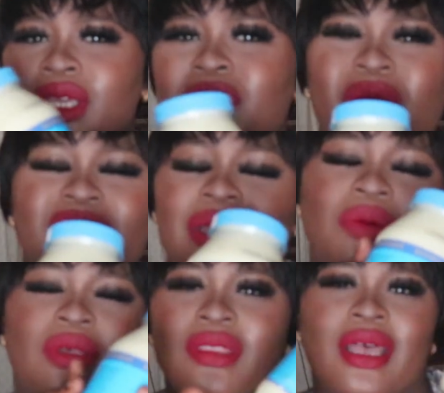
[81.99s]
be more
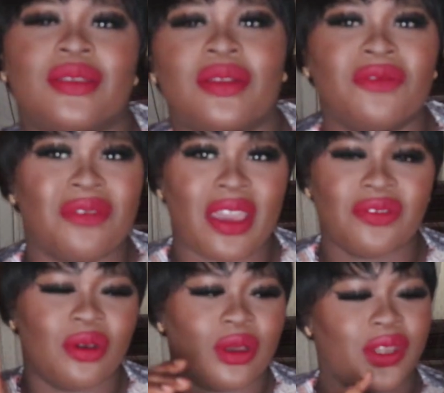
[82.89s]
than
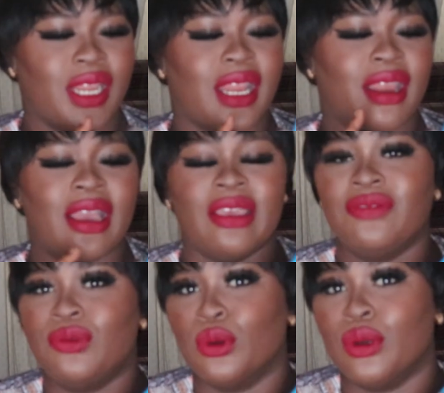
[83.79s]
1,500 naira
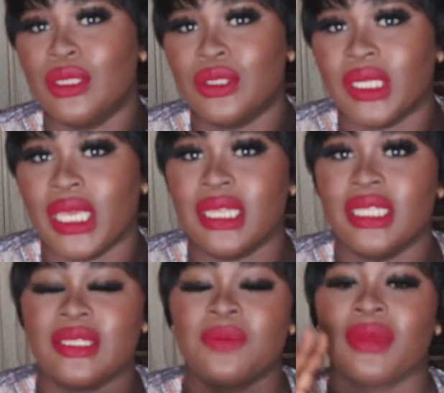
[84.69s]
if you're going to get
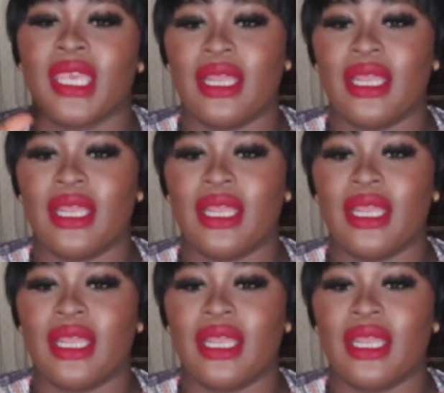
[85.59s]
this.